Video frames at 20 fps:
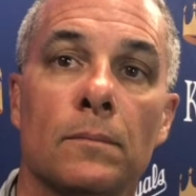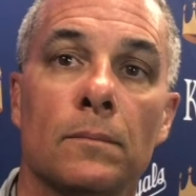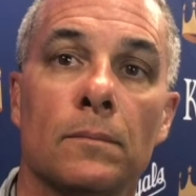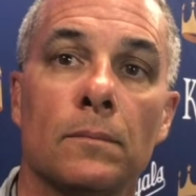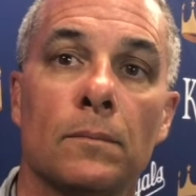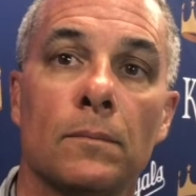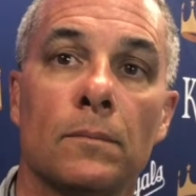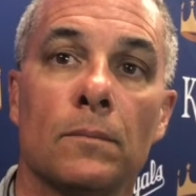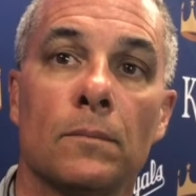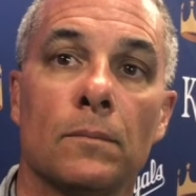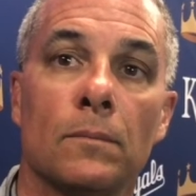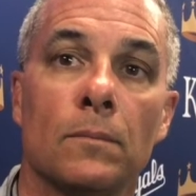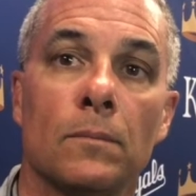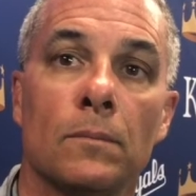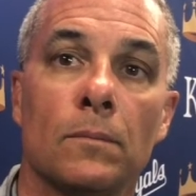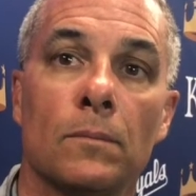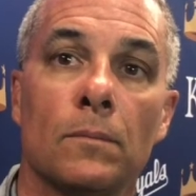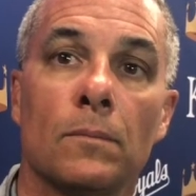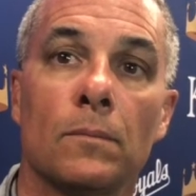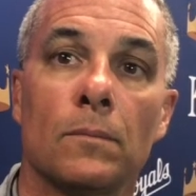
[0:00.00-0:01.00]
where's the
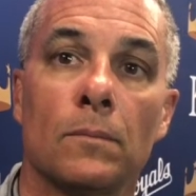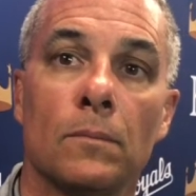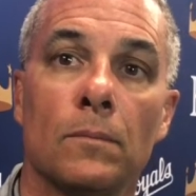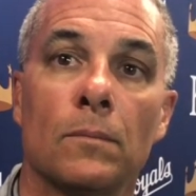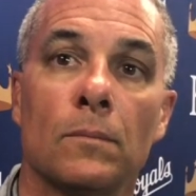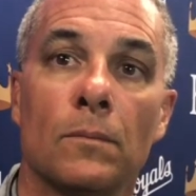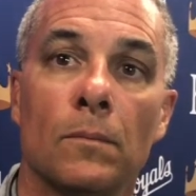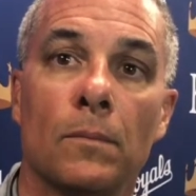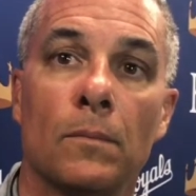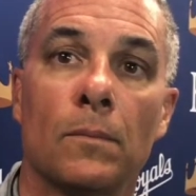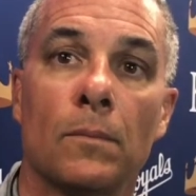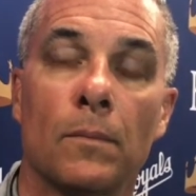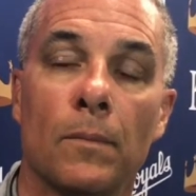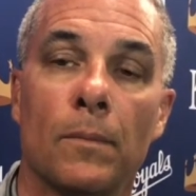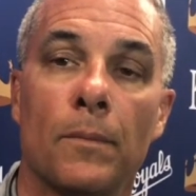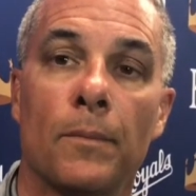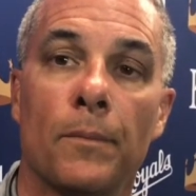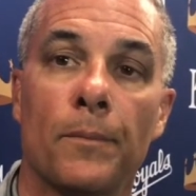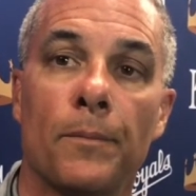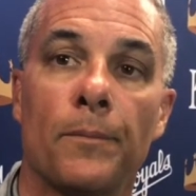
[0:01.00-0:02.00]
history with him or how
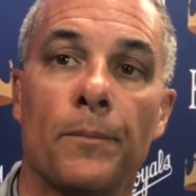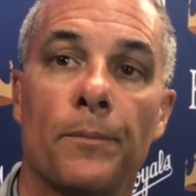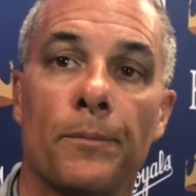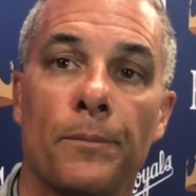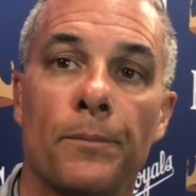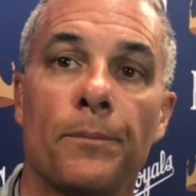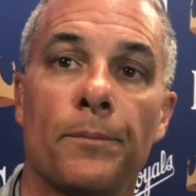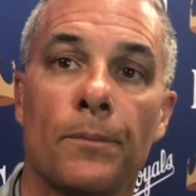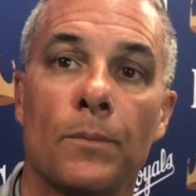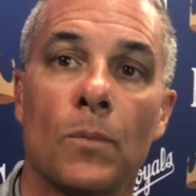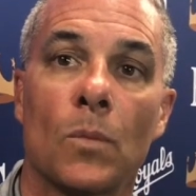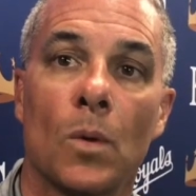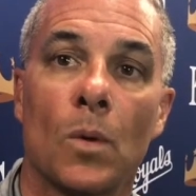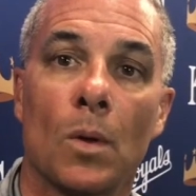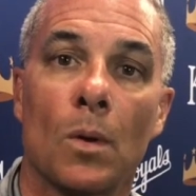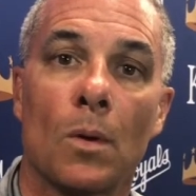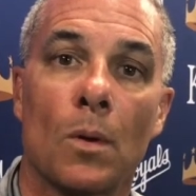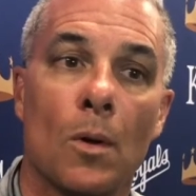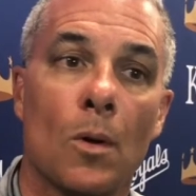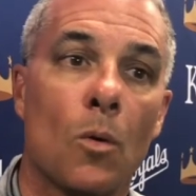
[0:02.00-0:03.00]
long have you kind of paid
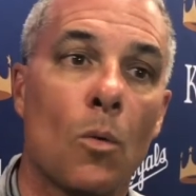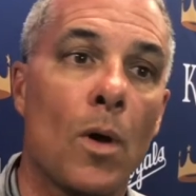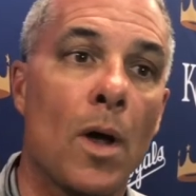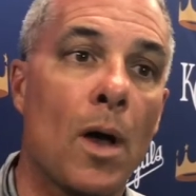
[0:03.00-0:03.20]
attention to that?